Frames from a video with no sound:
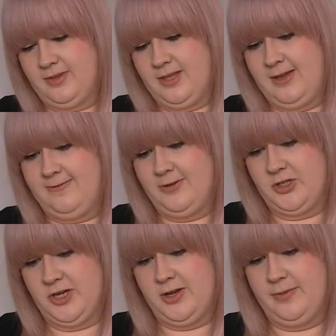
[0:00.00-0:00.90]
The
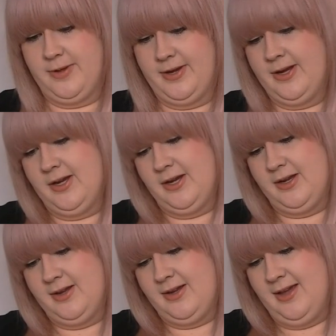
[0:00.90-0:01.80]
Fudge Urban
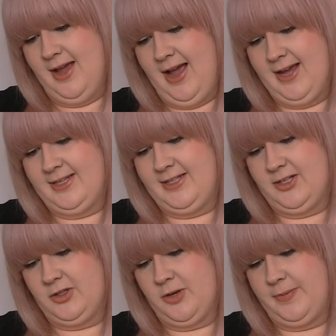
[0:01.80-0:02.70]

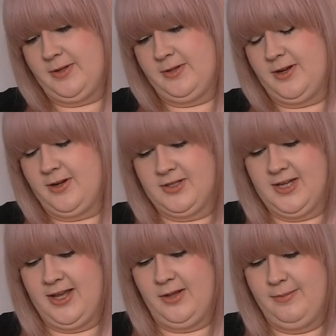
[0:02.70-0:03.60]
Iced Tropical
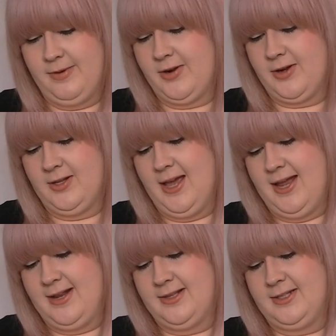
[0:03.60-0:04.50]
Cocktail Miracle
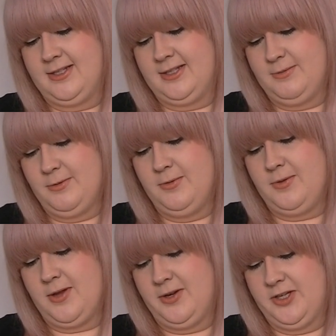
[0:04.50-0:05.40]
Ends
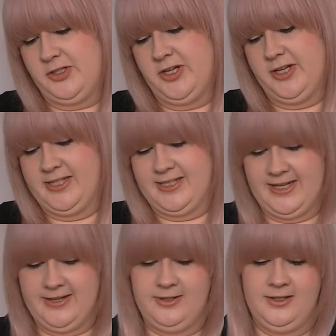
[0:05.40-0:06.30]
Smooth Condition and
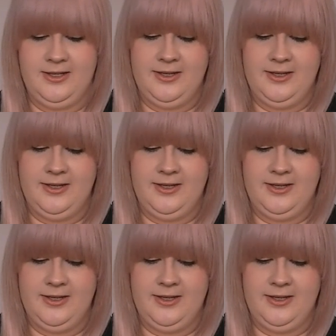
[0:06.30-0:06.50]
Seal.